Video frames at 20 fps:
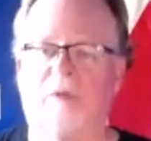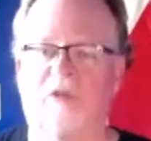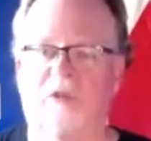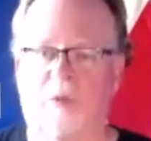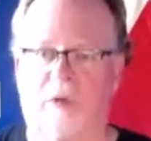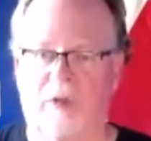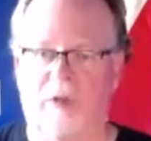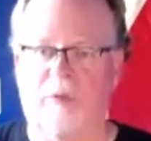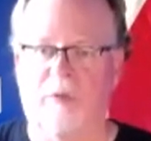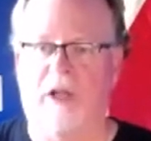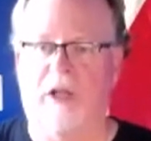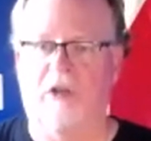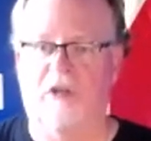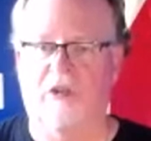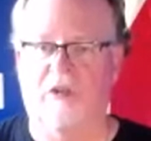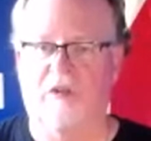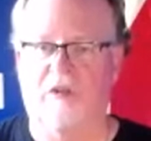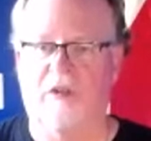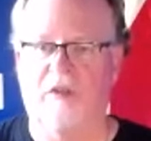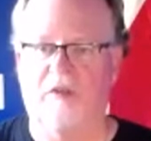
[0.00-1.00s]
So when you're playing
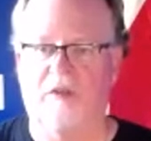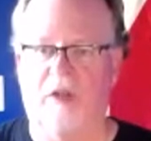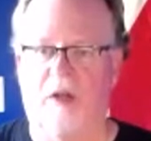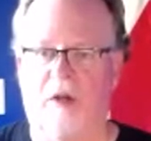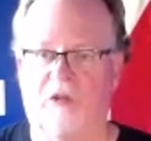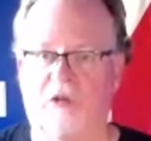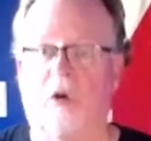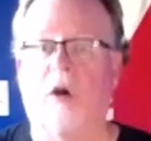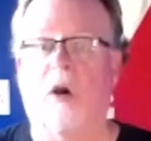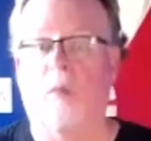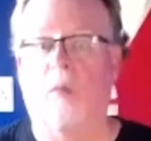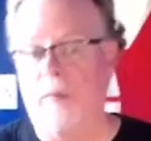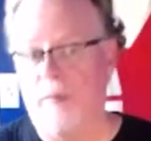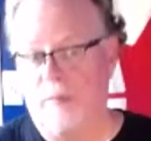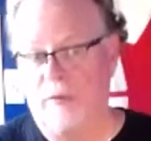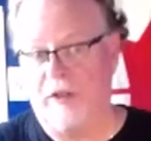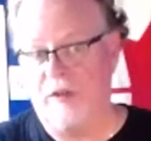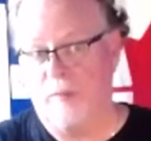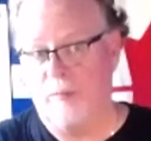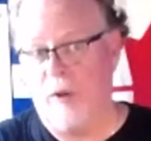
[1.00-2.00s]
16th notes, or when
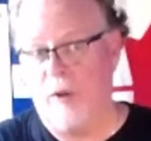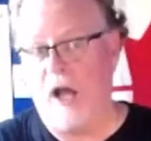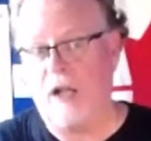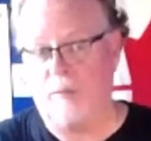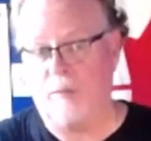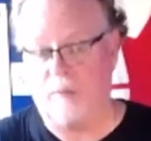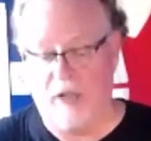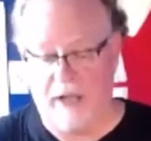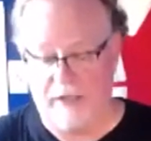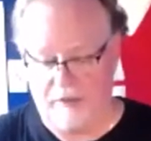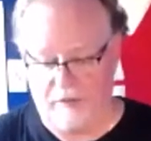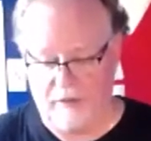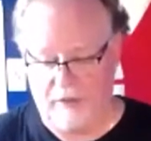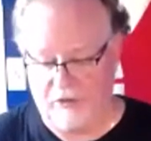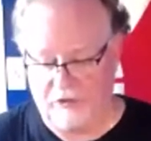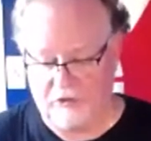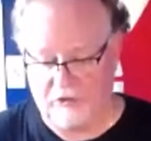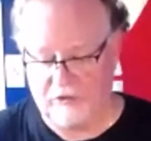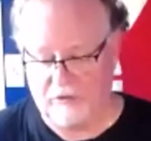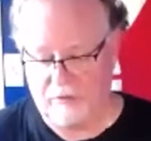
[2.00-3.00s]
we play the bottom line of
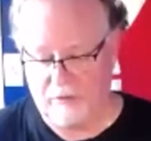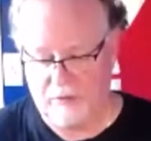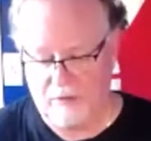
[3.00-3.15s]
this,